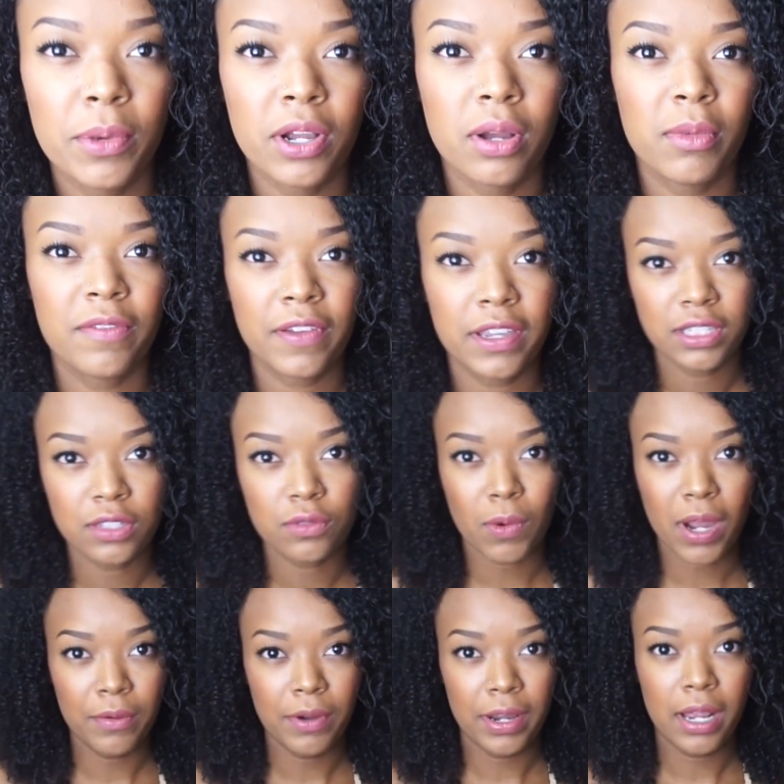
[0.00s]
my god, my face is
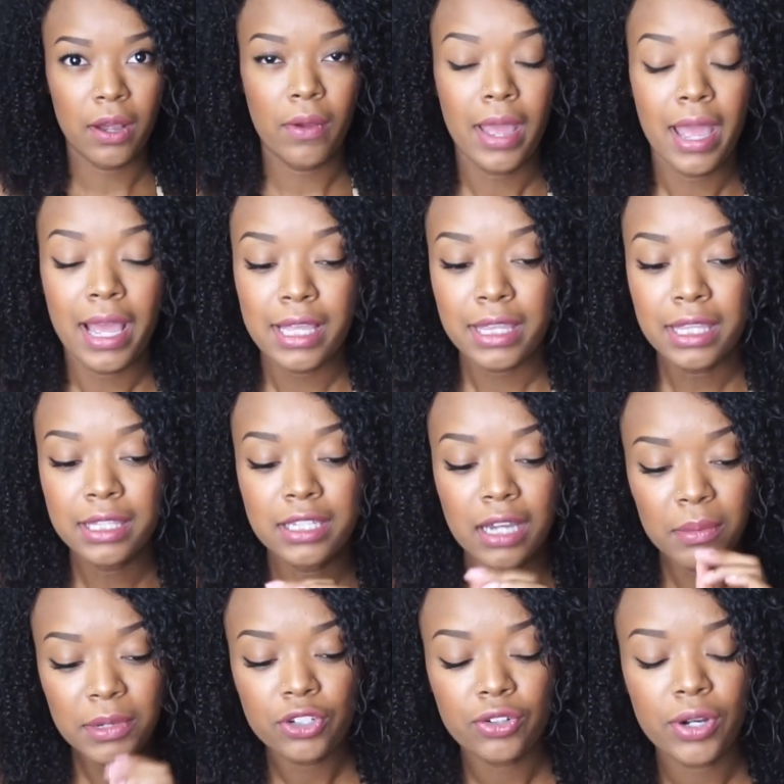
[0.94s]
white right now. The
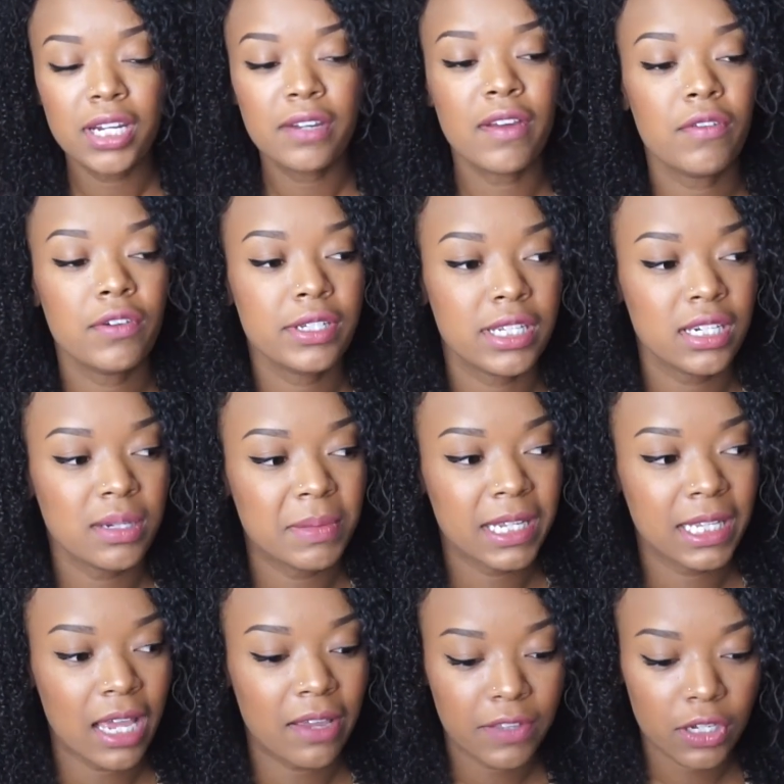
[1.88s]
dumbest trend I've ever seen in
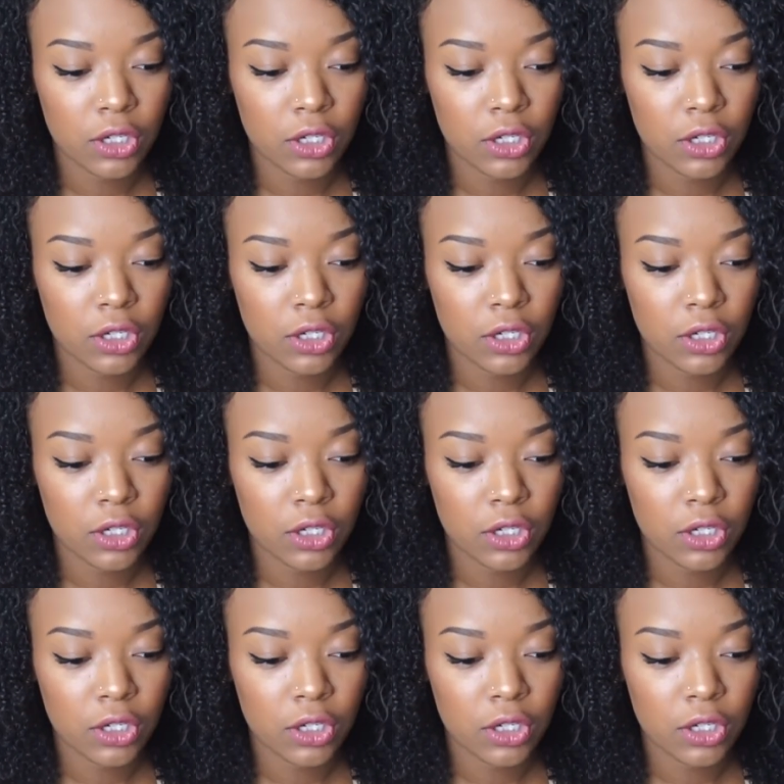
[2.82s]
my life.